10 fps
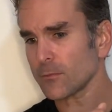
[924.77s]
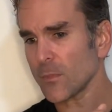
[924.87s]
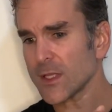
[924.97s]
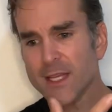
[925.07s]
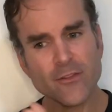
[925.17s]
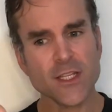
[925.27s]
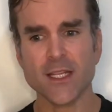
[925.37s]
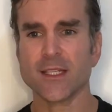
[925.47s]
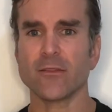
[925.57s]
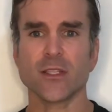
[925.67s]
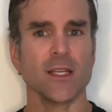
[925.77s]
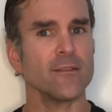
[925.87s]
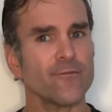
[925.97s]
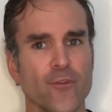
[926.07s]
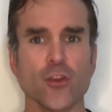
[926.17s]

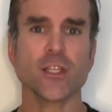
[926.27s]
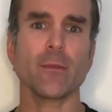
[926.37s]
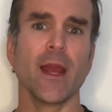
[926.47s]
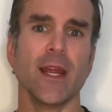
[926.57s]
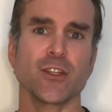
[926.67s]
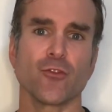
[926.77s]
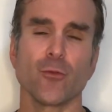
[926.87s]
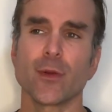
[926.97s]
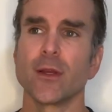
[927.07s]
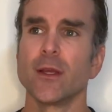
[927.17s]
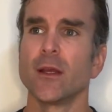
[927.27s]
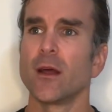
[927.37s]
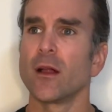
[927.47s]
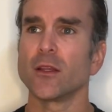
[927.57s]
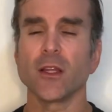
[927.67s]
17, first in my age group.
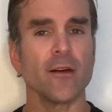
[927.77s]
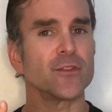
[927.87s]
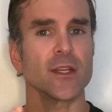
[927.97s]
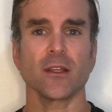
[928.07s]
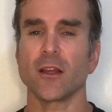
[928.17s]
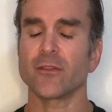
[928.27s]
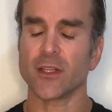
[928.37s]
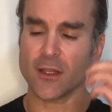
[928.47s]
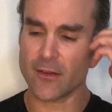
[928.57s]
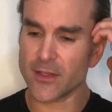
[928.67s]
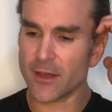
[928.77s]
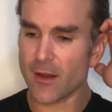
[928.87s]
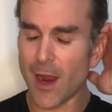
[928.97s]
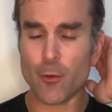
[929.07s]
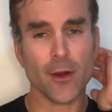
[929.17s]
Loved it, loved it, loved it.
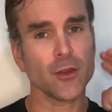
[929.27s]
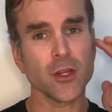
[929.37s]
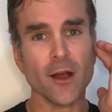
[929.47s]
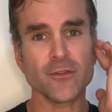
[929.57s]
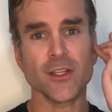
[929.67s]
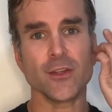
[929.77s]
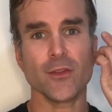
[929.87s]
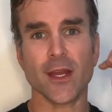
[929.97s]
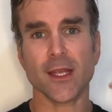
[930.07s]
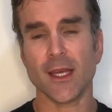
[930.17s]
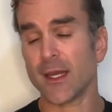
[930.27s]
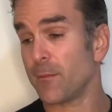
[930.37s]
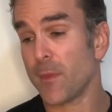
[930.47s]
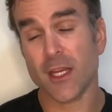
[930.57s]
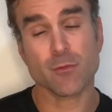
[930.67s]
I would love to do that again. It
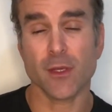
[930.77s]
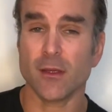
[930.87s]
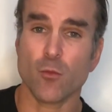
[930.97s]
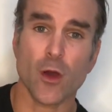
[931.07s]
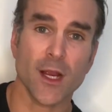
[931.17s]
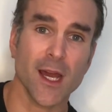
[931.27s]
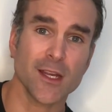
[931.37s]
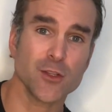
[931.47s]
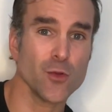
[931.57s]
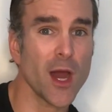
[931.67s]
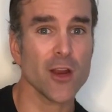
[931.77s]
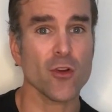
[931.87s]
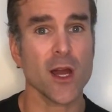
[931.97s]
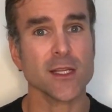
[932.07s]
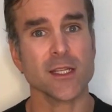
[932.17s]
makes me want to kind of do high
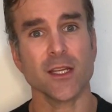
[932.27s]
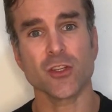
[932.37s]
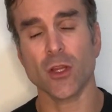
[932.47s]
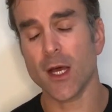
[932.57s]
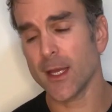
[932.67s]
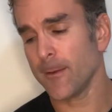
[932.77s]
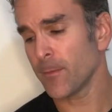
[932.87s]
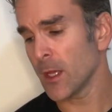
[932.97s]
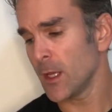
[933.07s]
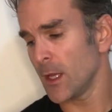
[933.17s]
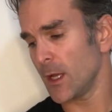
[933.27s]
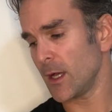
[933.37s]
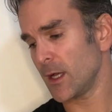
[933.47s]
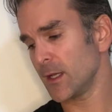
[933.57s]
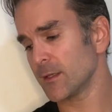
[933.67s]
rocks in July.
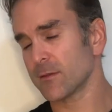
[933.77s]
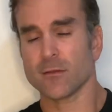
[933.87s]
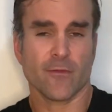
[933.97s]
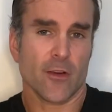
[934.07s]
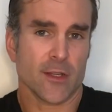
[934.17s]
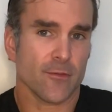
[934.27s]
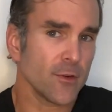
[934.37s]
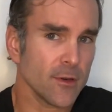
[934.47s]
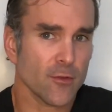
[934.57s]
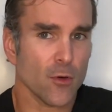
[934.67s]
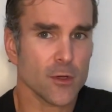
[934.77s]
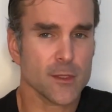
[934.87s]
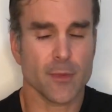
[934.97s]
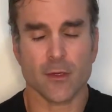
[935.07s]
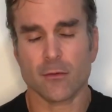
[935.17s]
It's very different, of course,
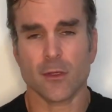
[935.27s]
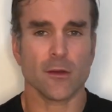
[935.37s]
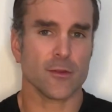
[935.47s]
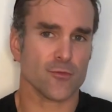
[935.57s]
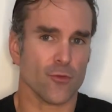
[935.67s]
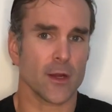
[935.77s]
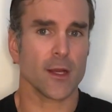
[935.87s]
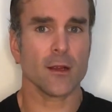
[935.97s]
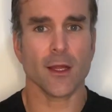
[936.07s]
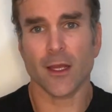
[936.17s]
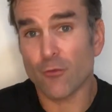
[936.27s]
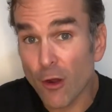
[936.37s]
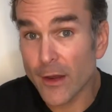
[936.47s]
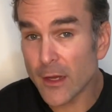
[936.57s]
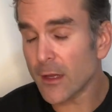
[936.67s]
but you know, just running. I like
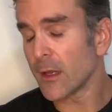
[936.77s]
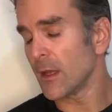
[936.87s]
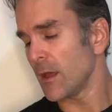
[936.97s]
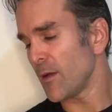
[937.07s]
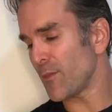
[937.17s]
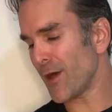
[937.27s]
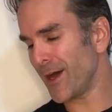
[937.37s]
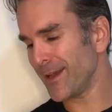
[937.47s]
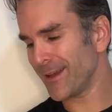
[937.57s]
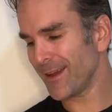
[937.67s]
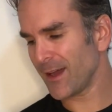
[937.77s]
running. But